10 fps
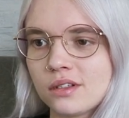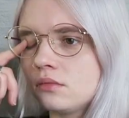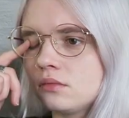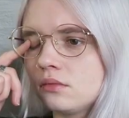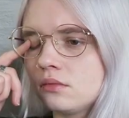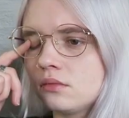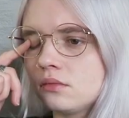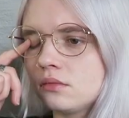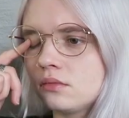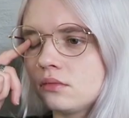It's a
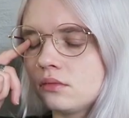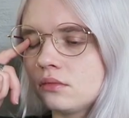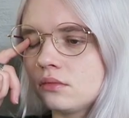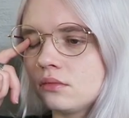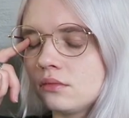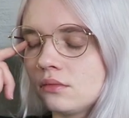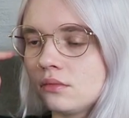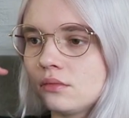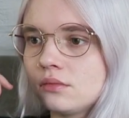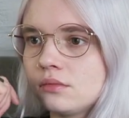good reason as any.
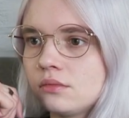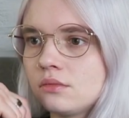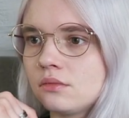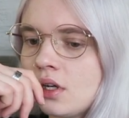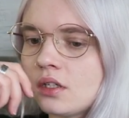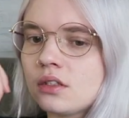I